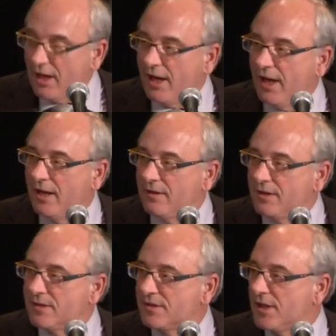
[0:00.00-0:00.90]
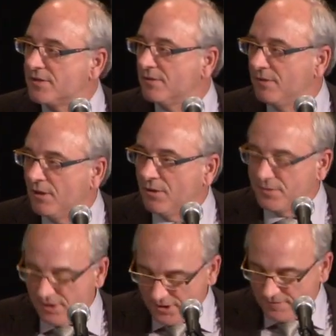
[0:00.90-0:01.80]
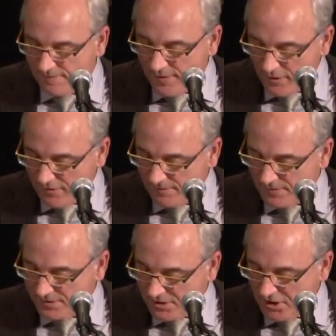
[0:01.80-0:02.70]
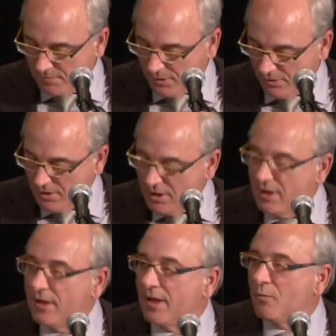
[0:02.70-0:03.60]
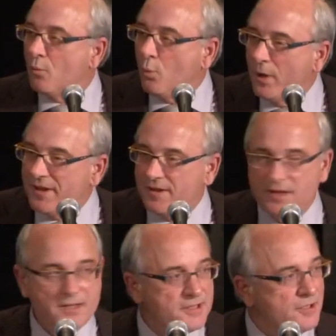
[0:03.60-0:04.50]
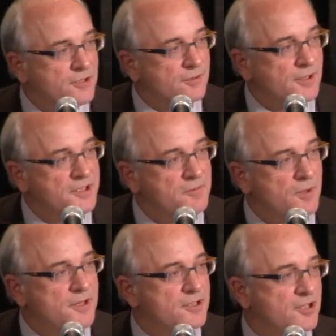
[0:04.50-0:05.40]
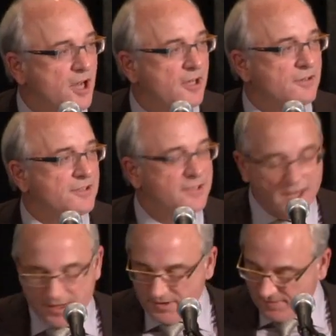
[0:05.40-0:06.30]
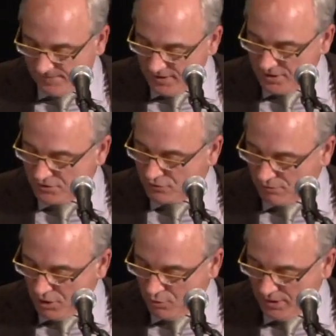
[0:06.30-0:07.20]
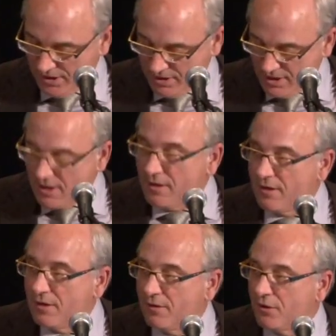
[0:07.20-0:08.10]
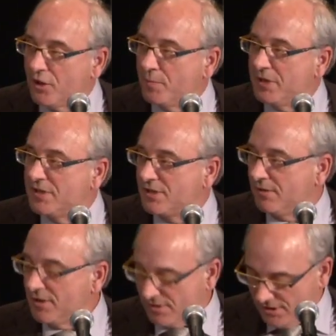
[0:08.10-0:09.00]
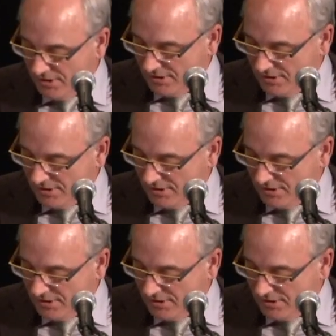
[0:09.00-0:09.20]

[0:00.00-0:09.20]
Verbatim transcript: And the assessor knows that it's very foreseeable that with these injuries, when the child does finish growing, they're going to be seriously